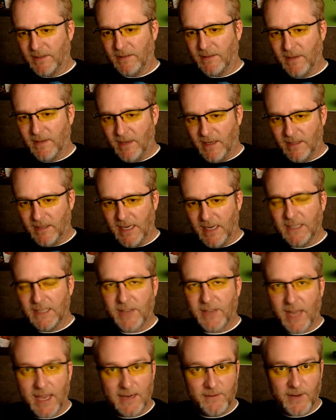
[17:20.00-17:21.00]
it is
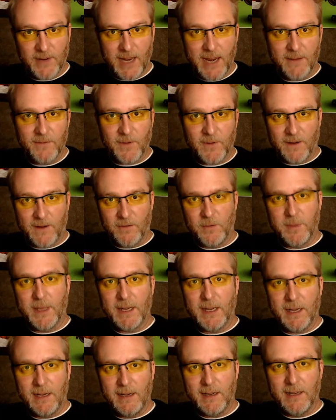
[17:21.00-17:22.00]
kind of a game for
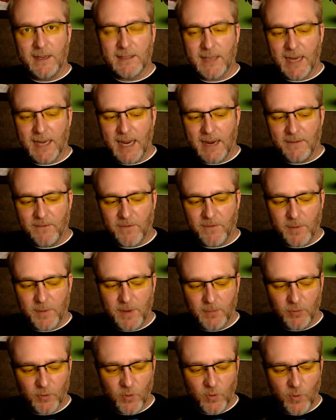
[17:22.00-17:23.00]
everybody. It's a game for
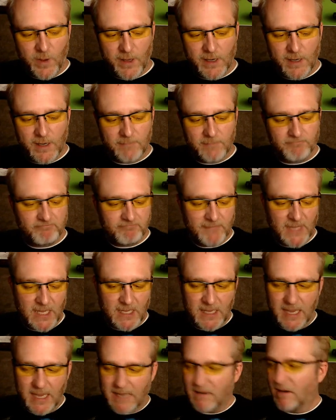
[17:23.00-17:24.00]
people who want to,
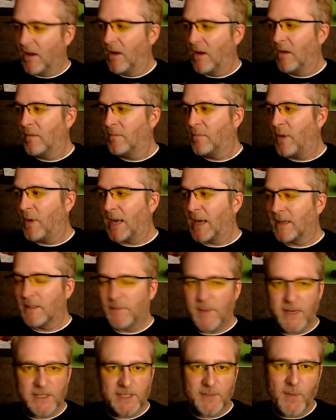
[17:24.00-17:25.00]
I don't know, practice
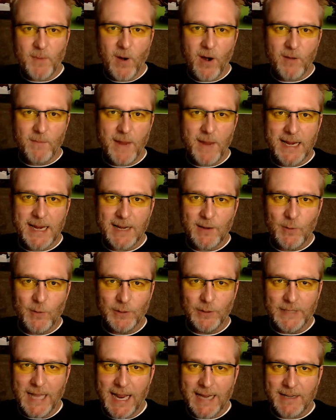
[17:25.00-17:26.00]
being smart, making cool
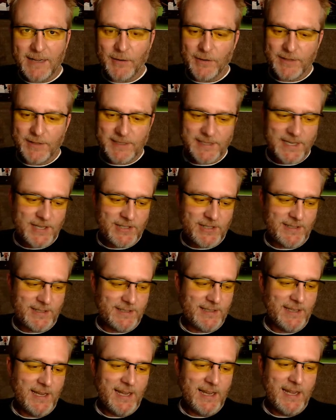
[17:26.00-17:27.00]
tactical decisions.
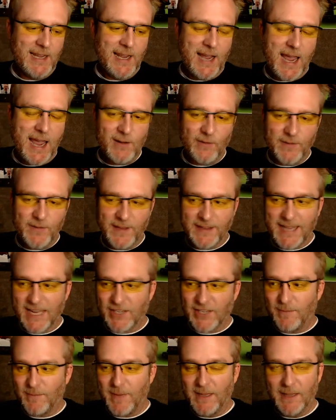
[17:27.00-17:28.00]
I don't think that
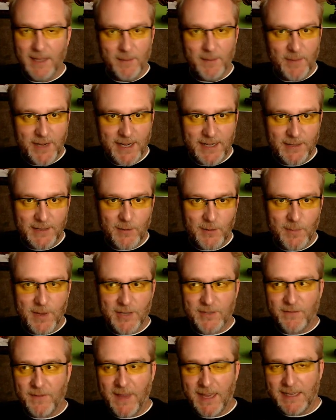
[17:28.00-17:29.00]
should be limited to a bunch
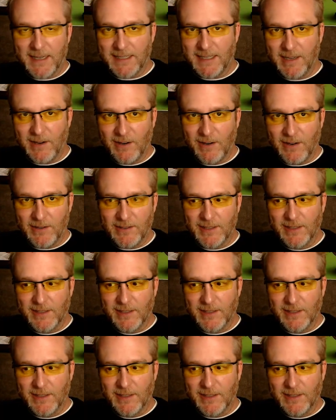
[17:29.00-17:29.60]
of fantasy nerds.